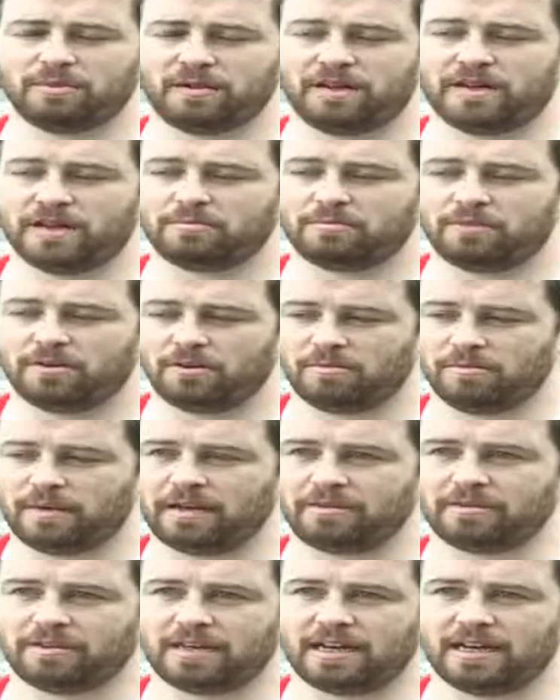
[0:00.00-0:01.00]
But you know,
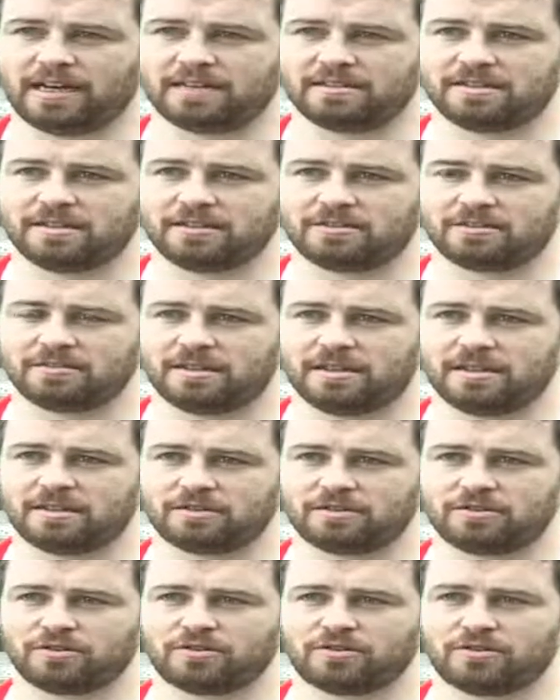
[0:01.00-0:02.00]
back with the lads here as well
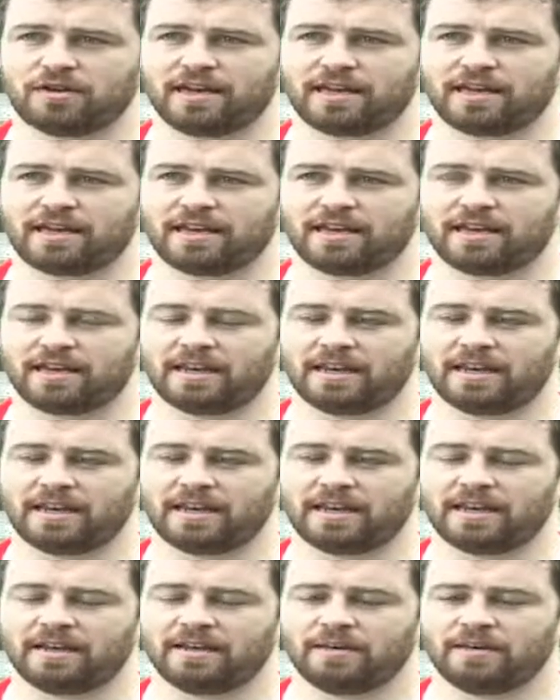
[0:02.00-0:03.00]
is good crack, and
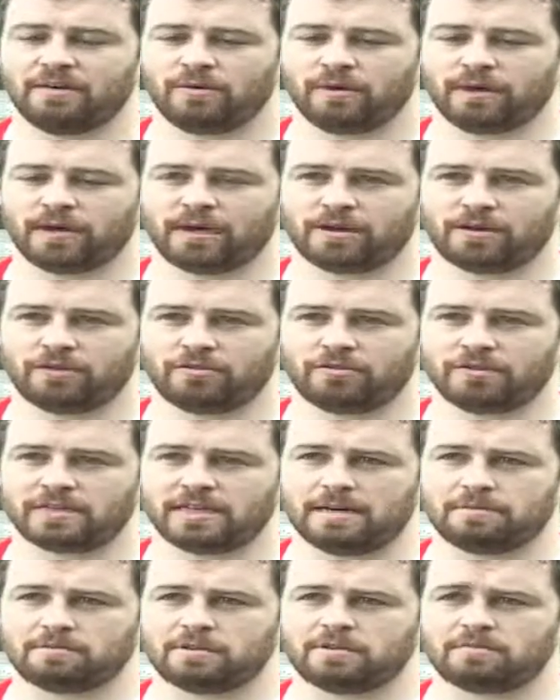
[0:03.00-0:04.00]
we got a good
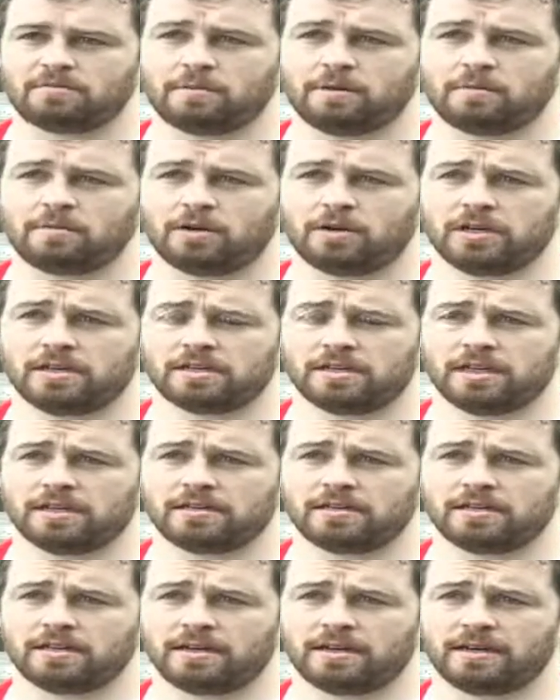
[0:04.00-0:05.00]
reception from the boys
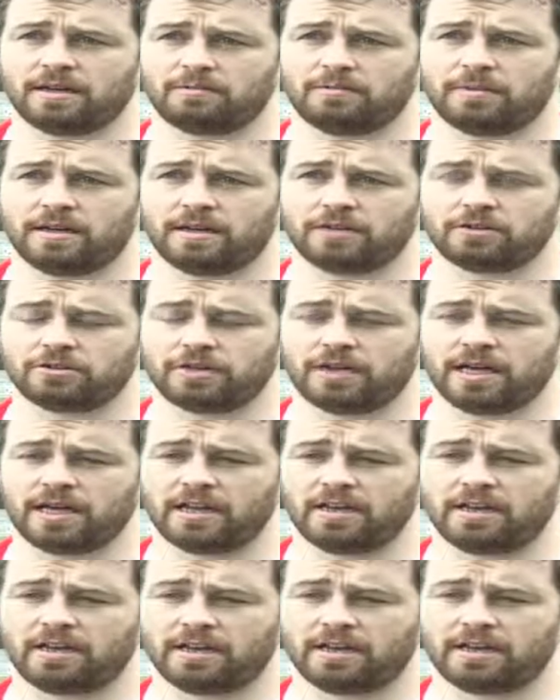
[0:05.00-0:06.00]
yesterday in
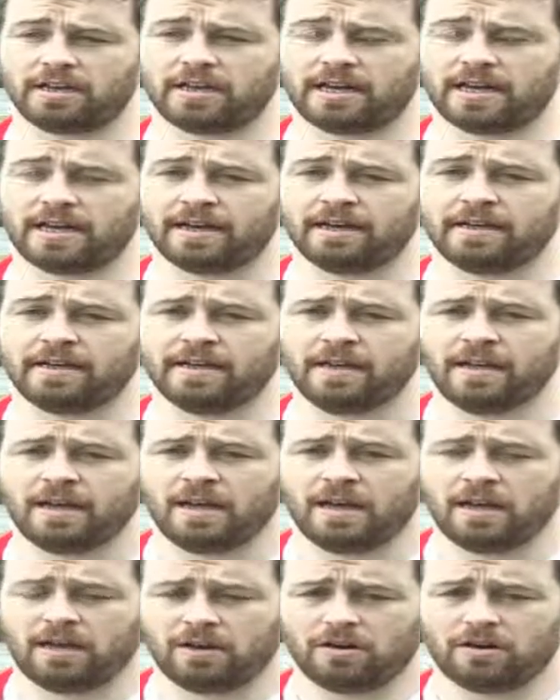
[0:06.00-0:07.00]
training. And
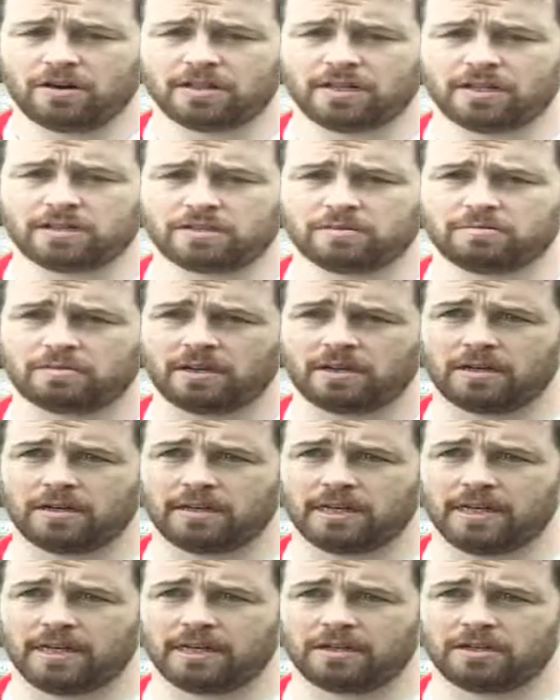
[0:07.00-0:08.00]
you know, I think something
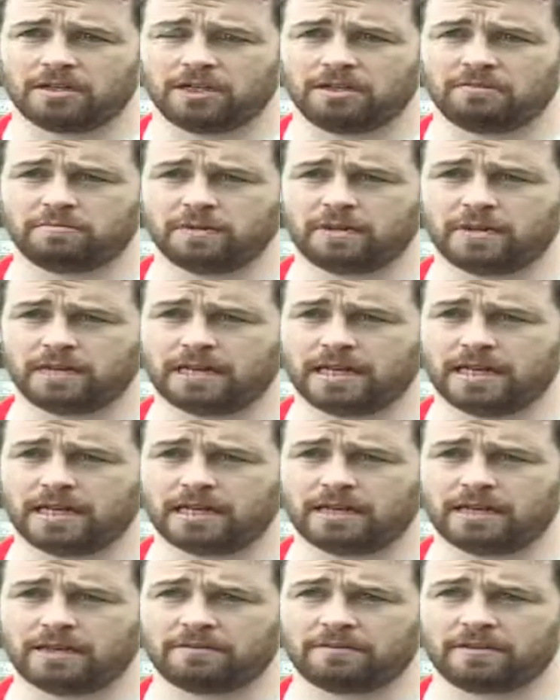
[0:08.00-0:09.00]
like that, an achievement like
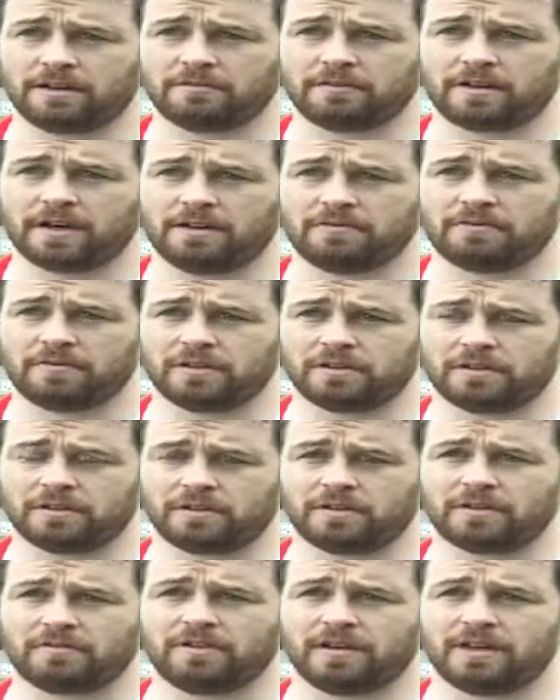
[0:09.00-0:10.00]
that, will give confidence
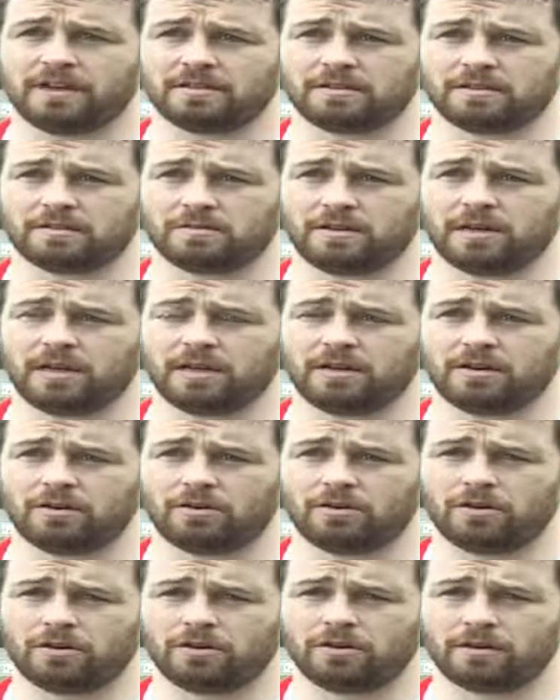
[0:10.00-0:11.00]
to other fellas as well. You
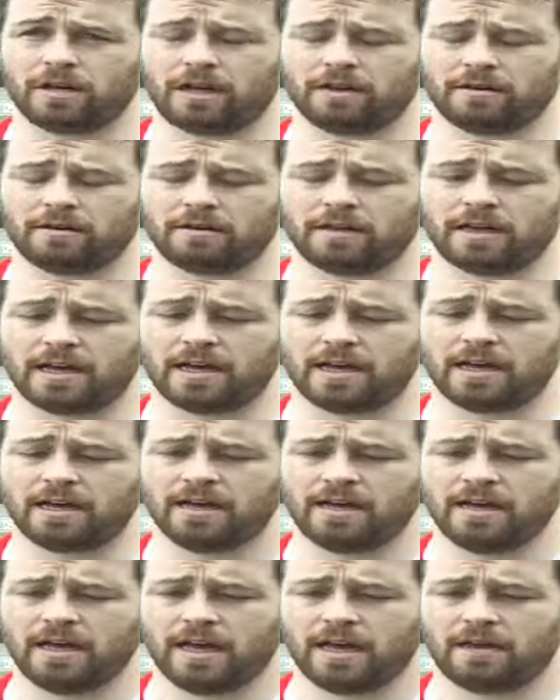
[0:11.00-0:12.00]
know, and
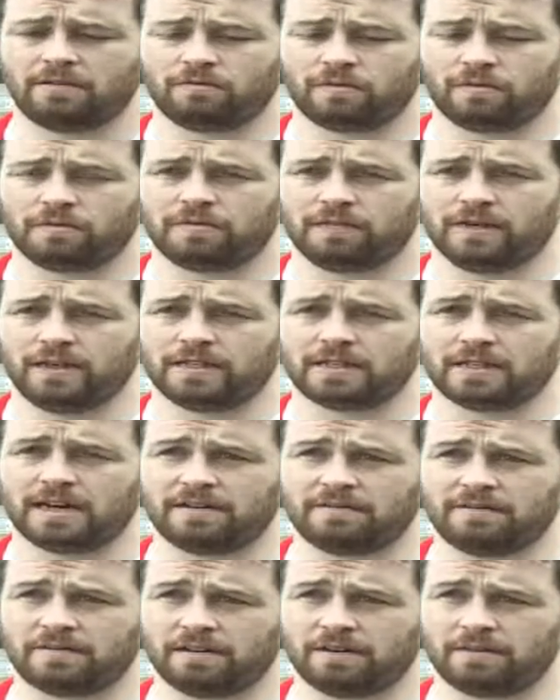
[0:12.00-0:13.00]
everyone feeds
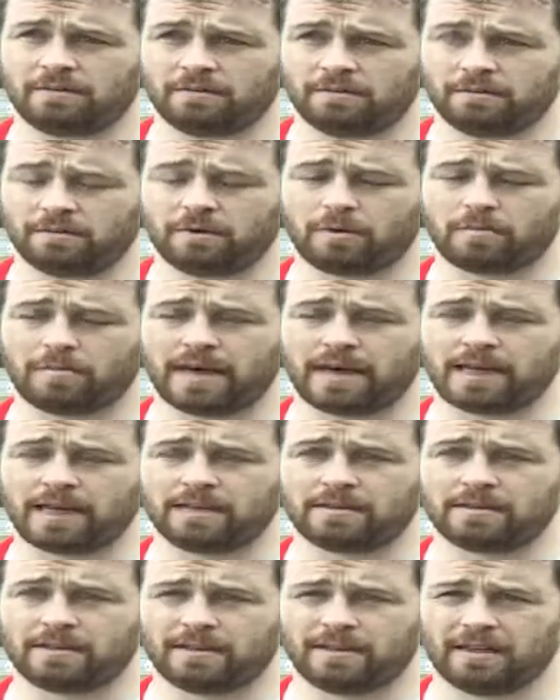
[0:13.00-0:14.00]
off it, and we're back
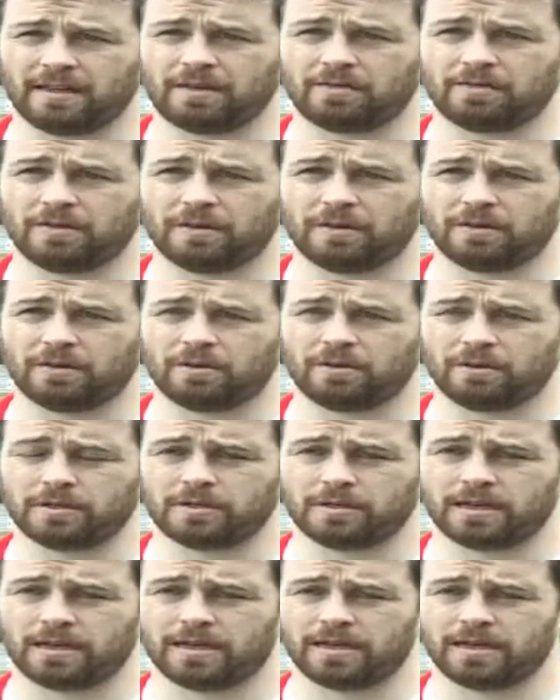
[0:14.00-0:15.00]
into the thick of it now
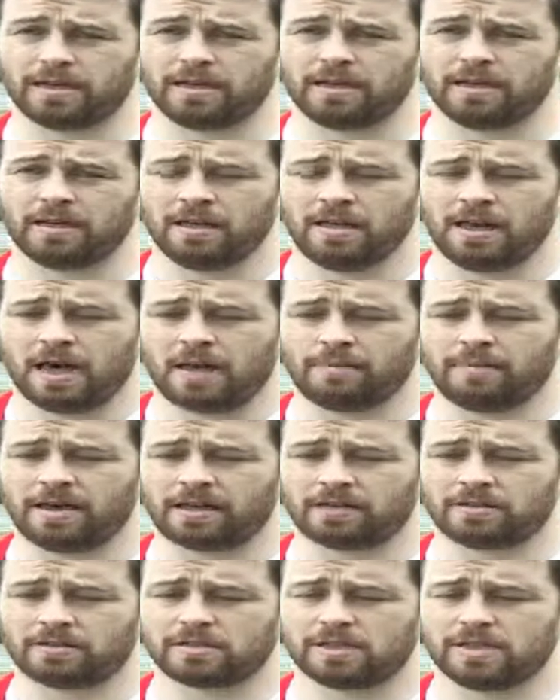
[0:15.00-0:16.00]
with a
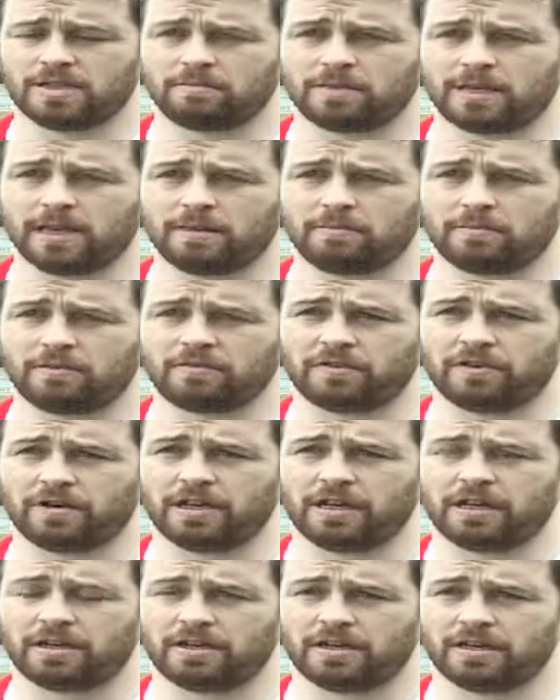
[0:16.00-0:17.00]
Magnus League game on
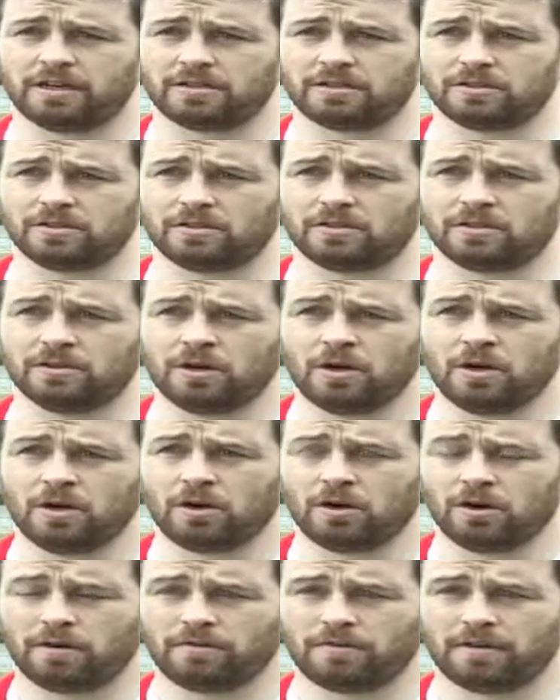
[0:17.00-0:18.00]
Friday night. So
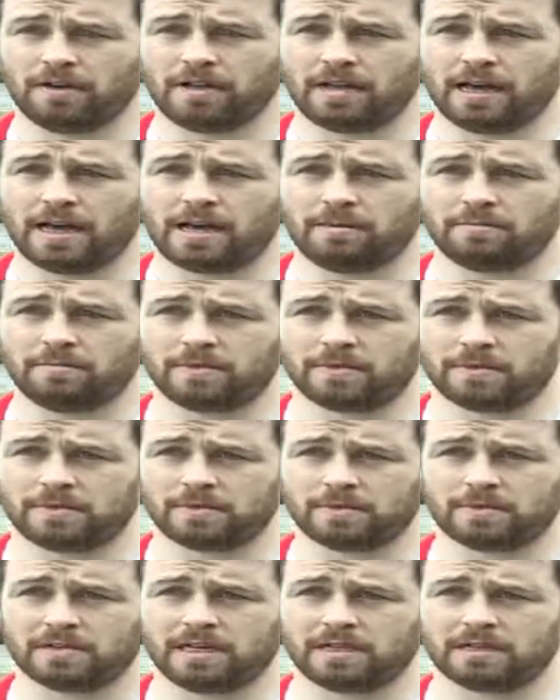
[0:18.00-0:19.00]
hopefully, the
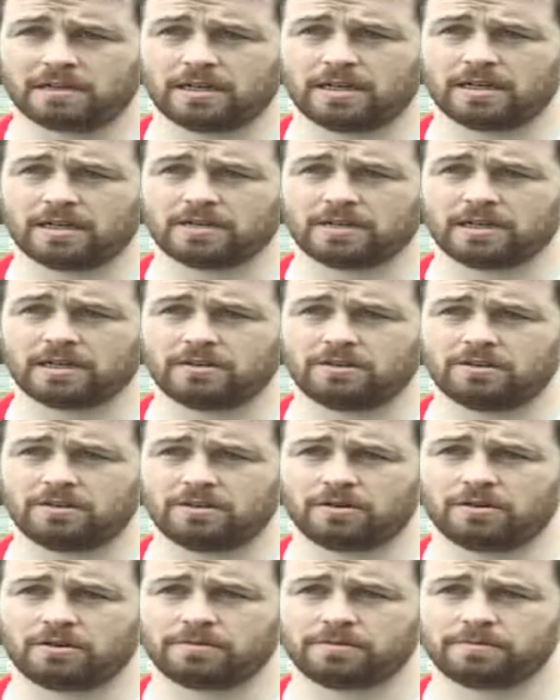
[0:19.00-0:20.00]
success will continue.
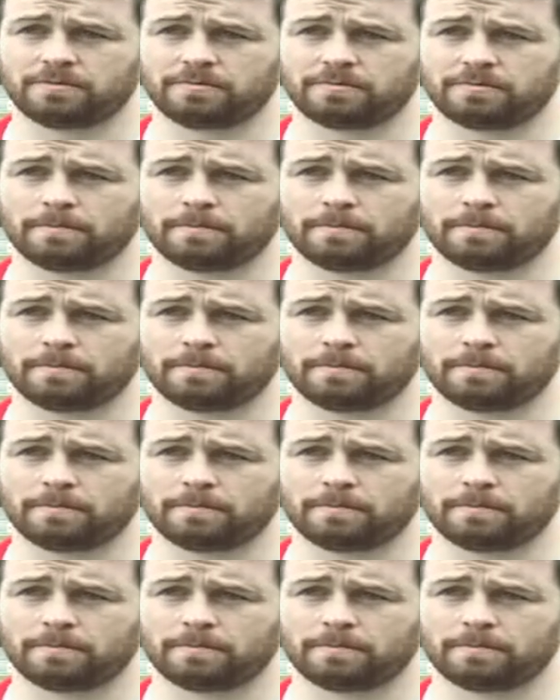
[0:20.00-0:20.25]
You know.